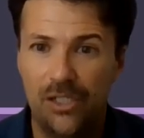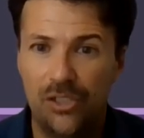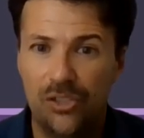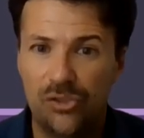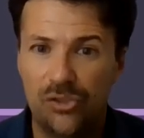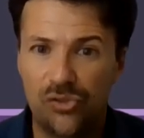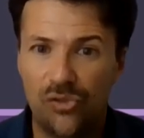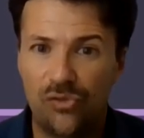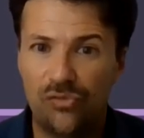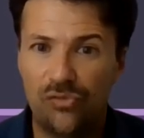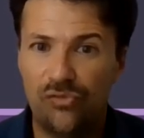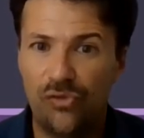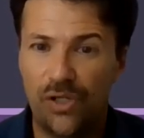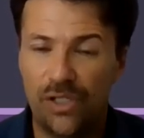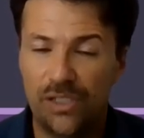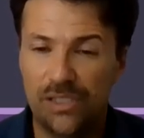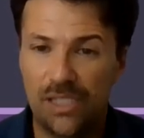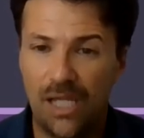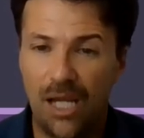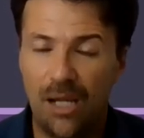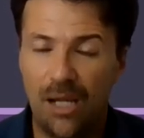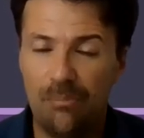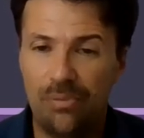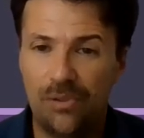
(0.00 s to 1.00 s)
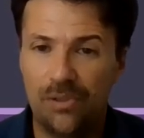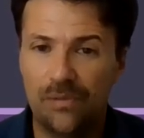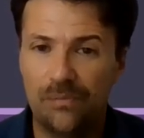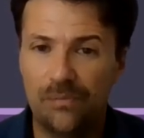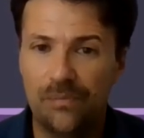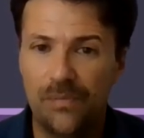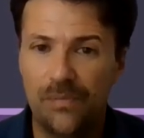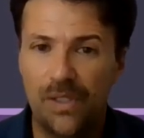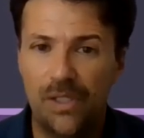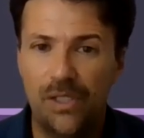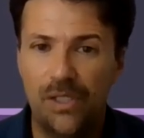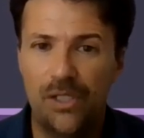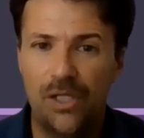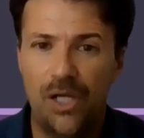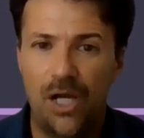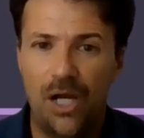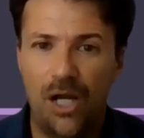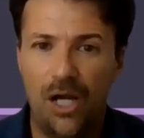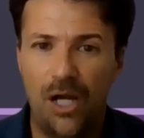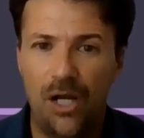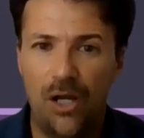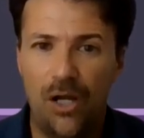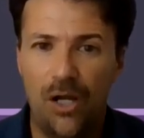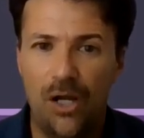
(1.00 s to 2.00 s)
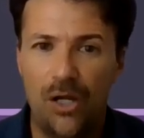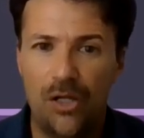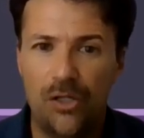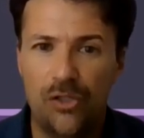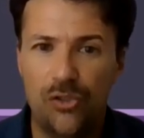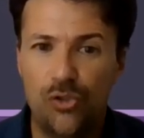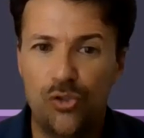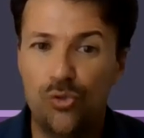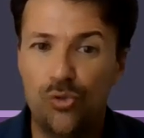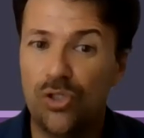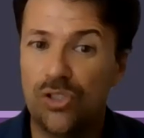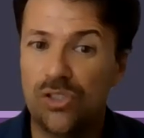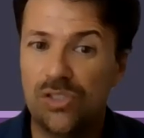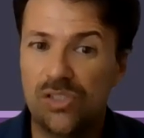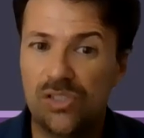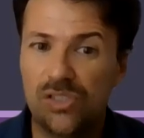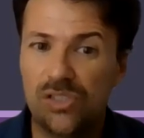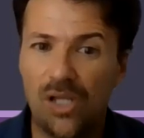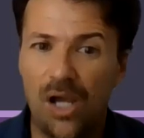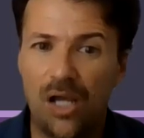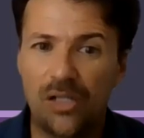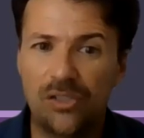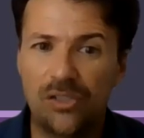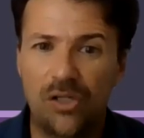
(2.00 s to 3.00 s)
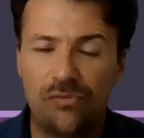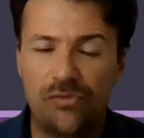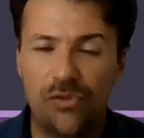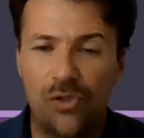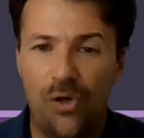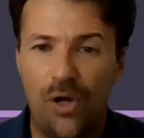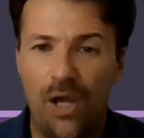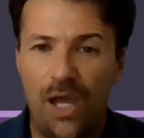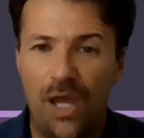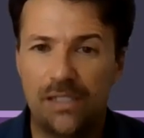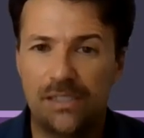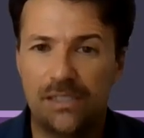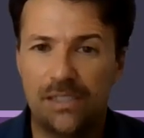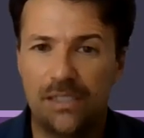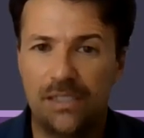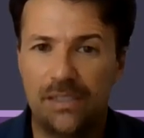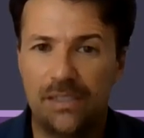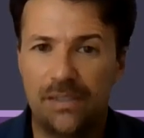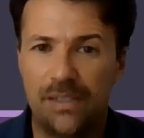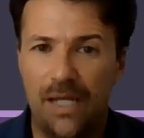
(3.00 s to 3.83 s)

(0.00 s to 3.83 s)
So for example, you could start off your essay